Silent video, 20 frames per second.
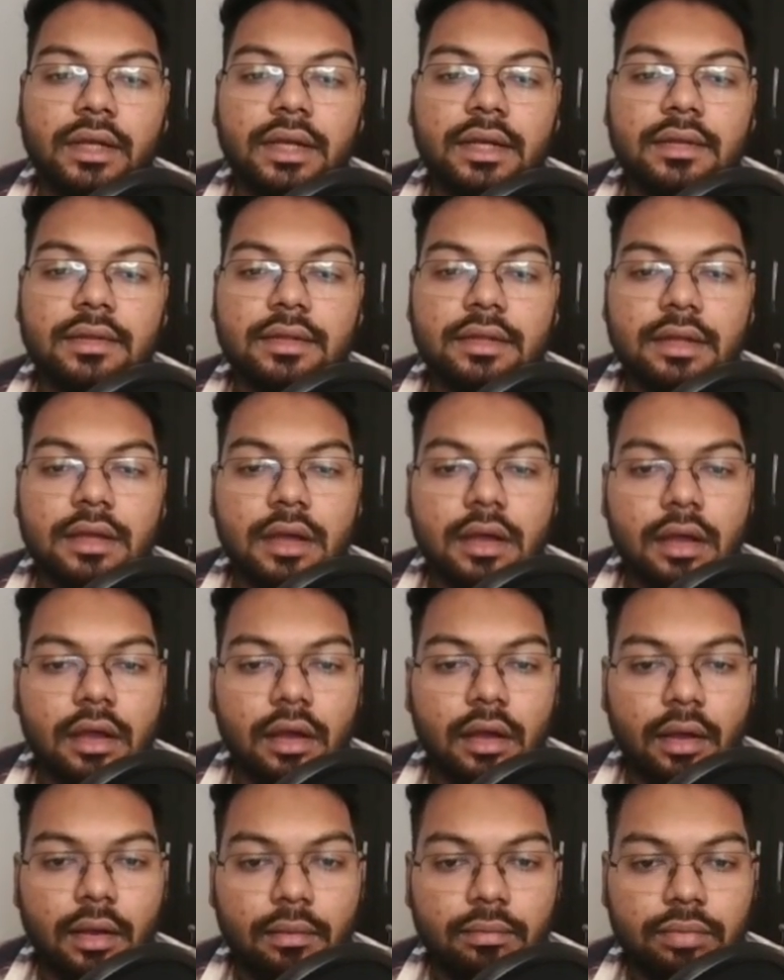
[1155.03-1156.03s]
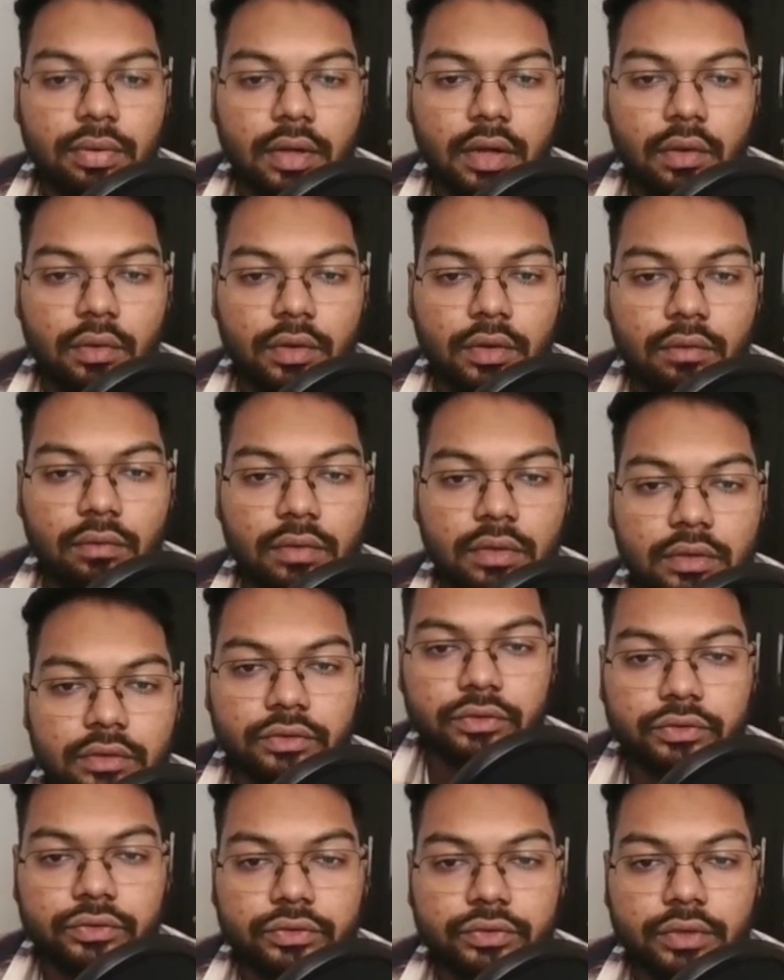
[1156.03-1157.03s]
let's see how it
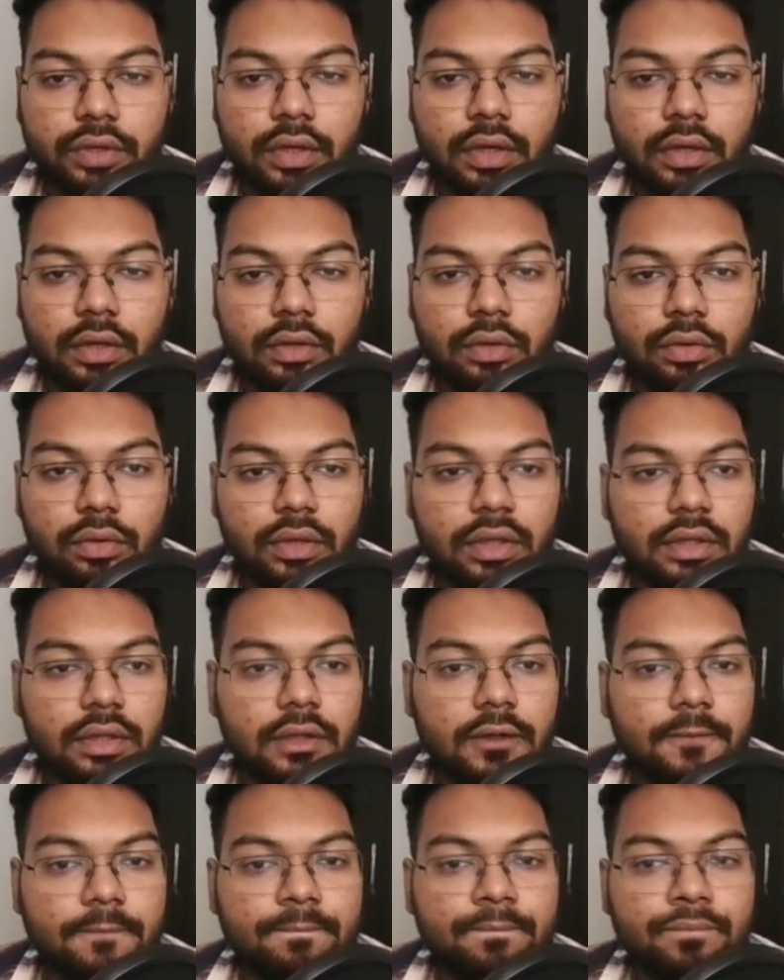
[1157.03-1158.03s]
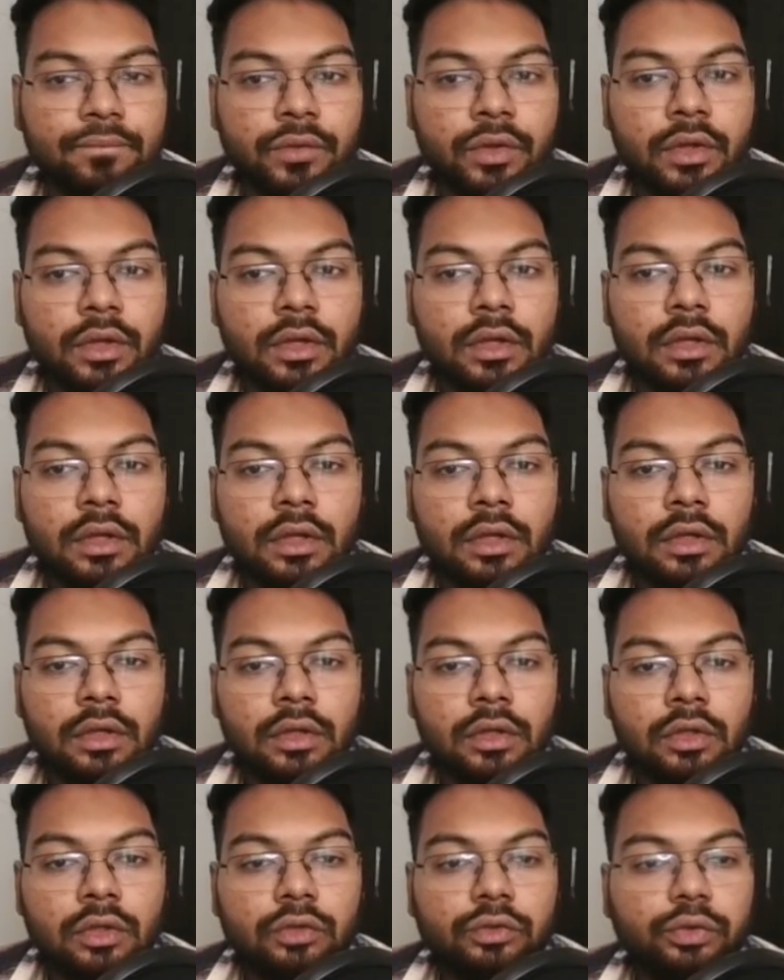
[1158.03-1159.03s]
works together.
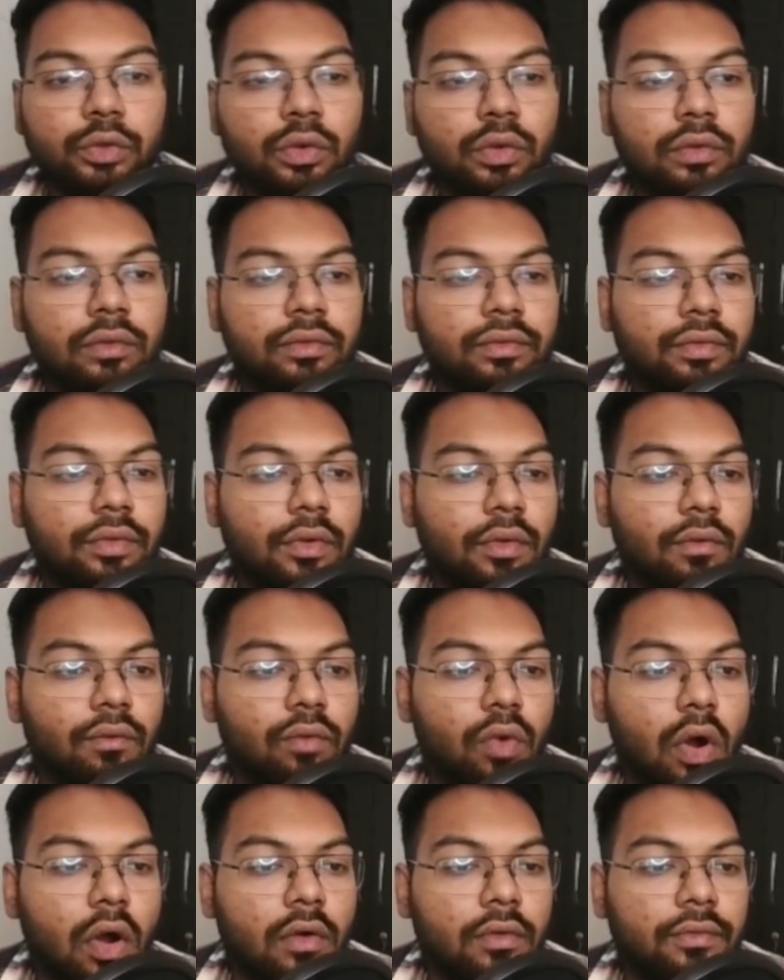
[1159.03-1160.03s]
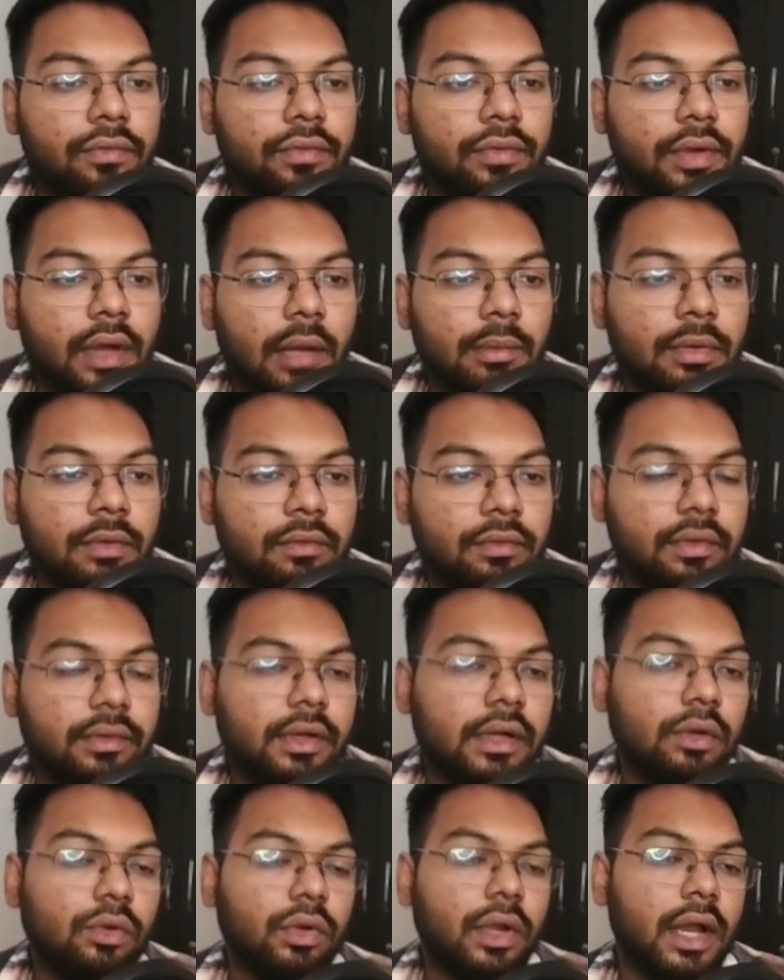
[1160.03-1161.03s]
So WAF, I mean,
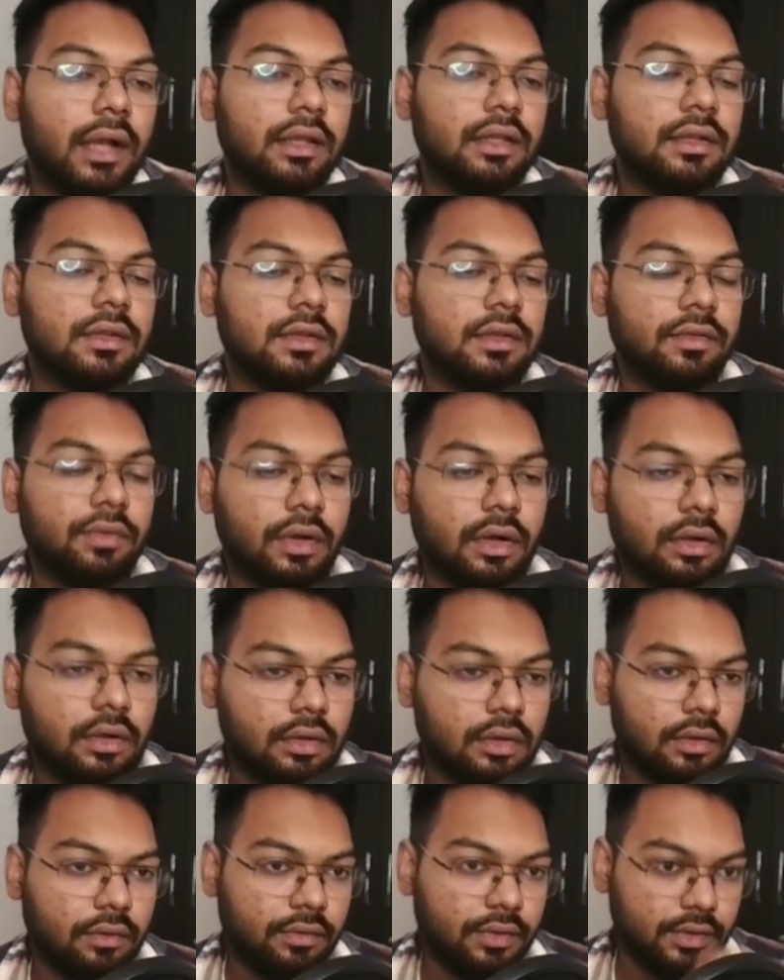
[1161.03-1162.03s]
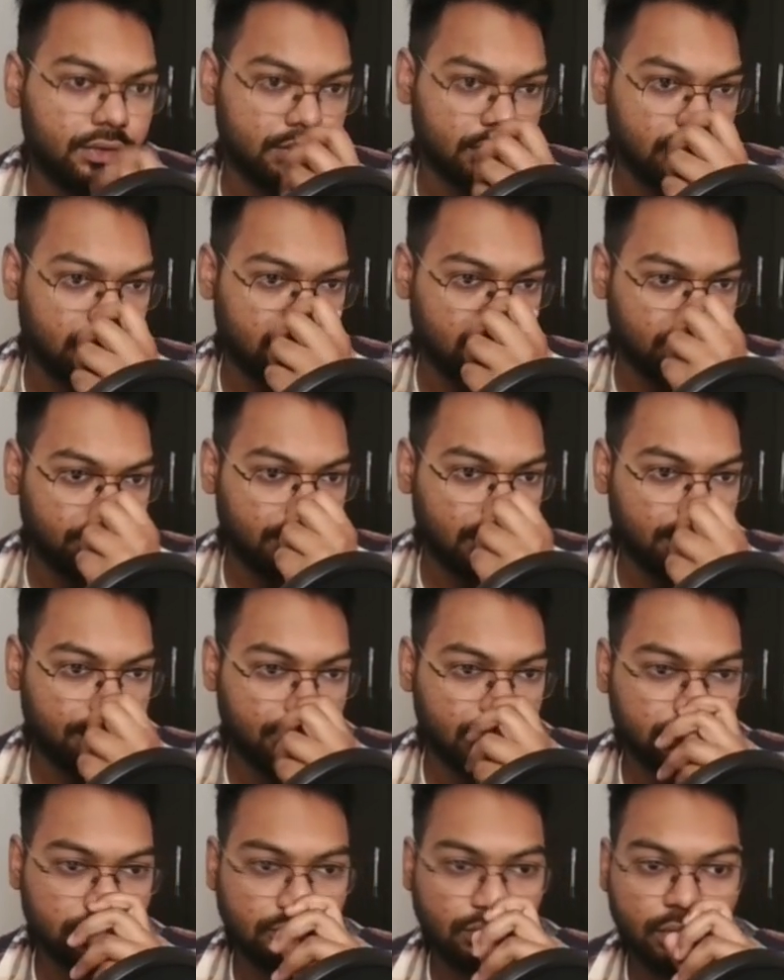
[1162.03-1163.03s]
we will look at these different features. So
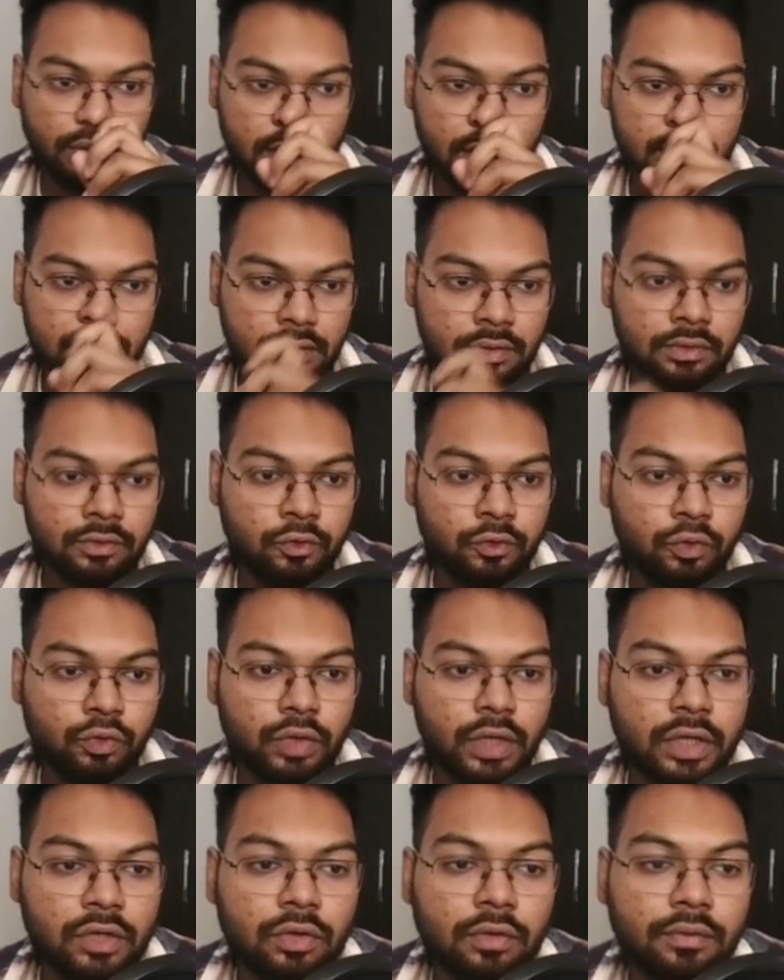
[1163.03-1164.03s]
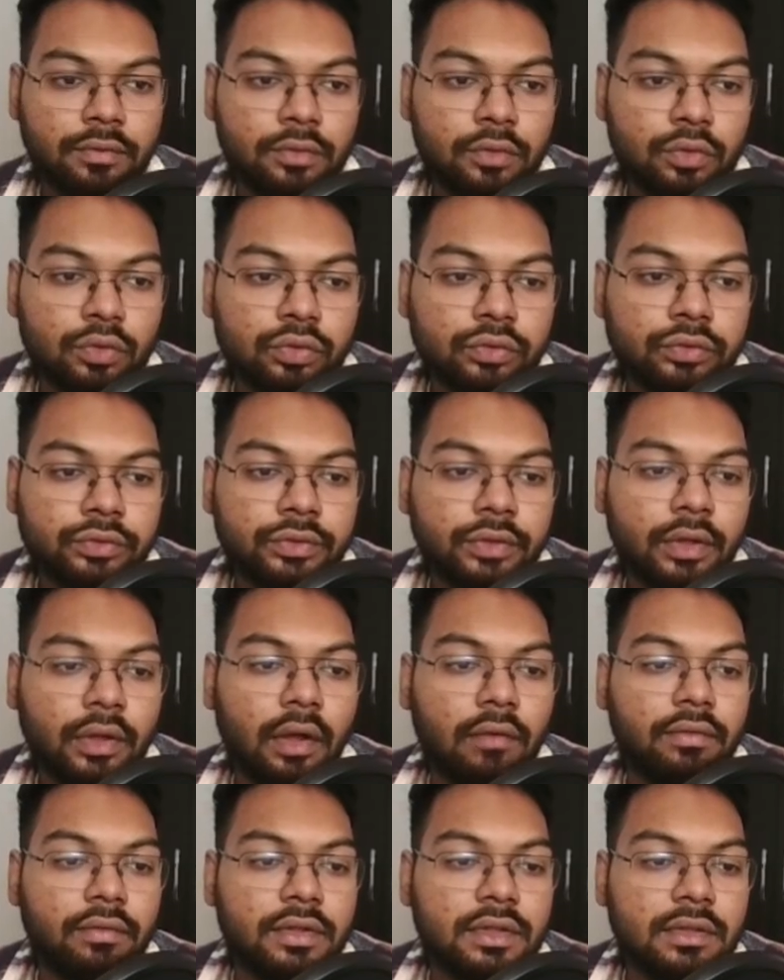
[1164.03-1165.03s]
purpose, locations, page of use,
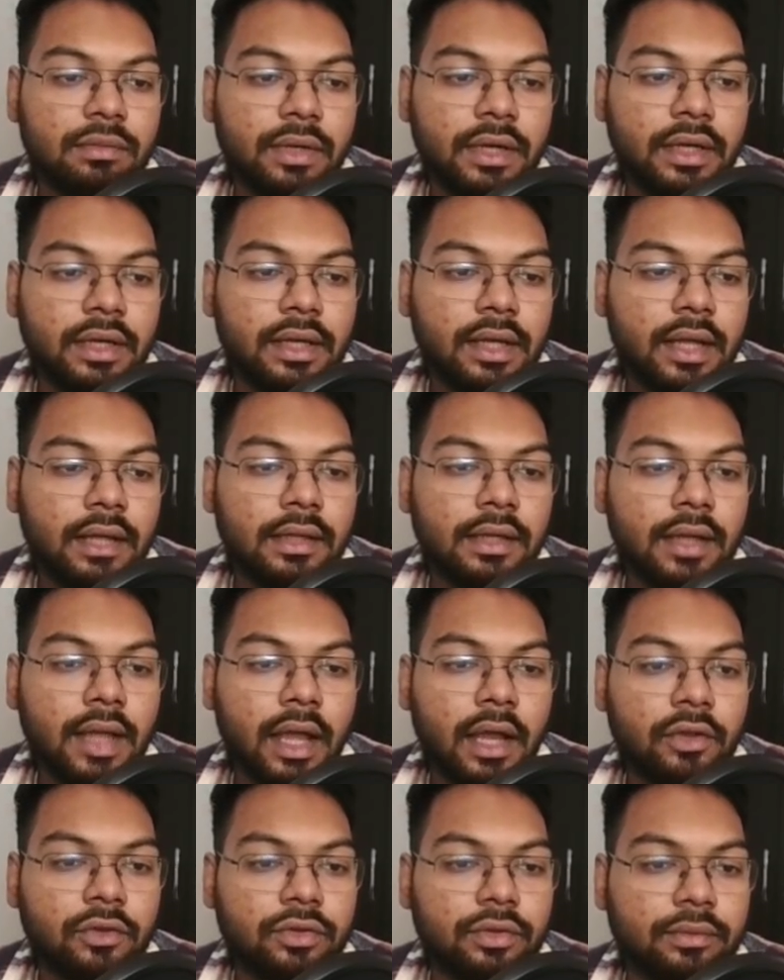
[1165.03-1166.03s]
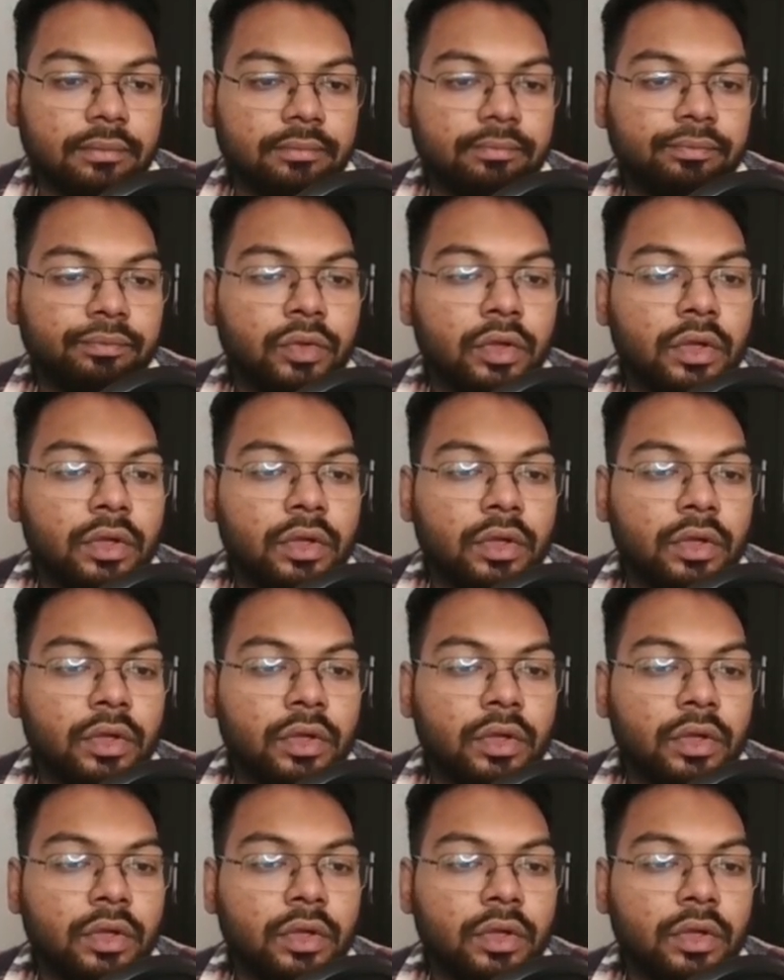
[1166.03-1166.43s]
visibility, and then action.